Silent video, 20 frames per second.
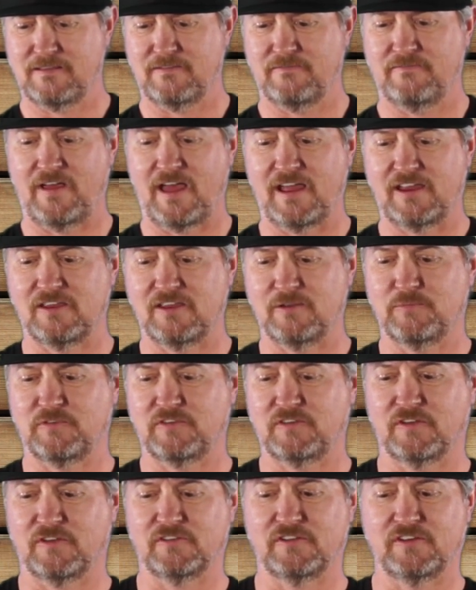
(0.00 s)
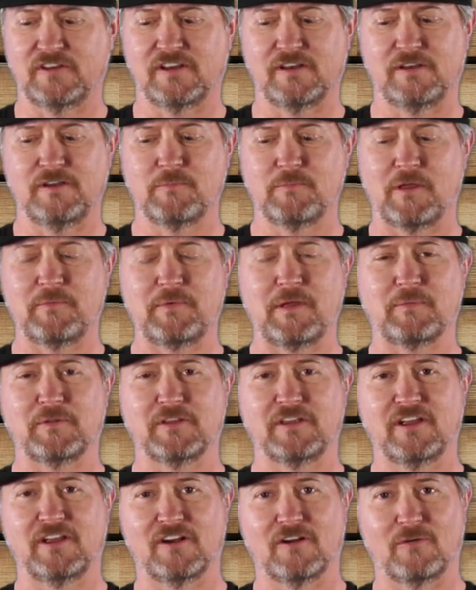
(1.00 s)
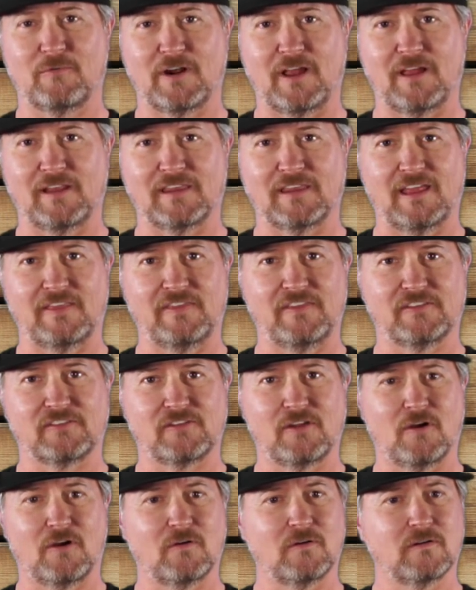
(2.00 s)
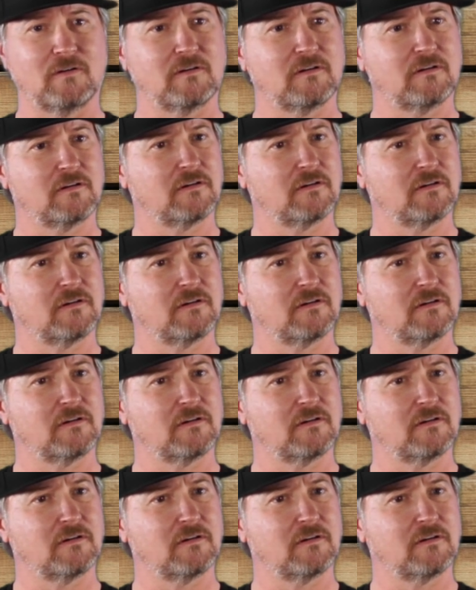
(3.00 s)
vacuum still, so you, you might be able to hear it when I let this go.